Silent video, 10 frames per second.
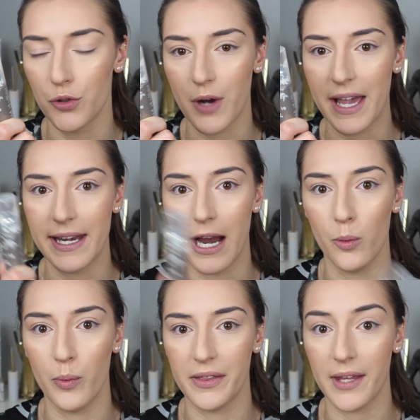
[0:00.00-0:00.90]
to try it
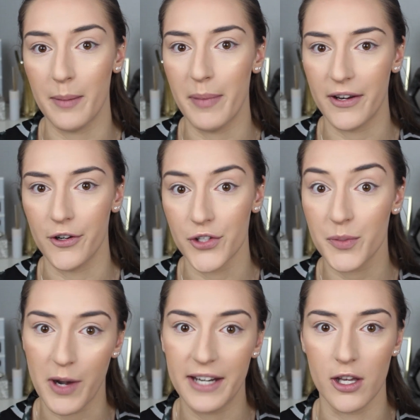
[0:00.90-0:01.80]
out with a better
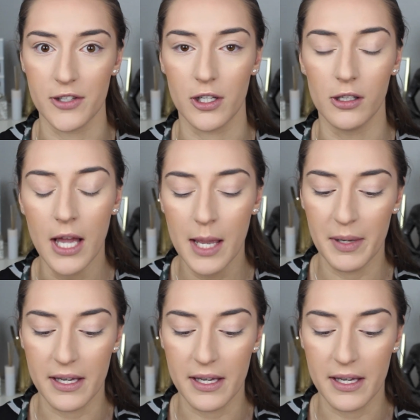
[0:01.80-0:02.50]
spray nozzle,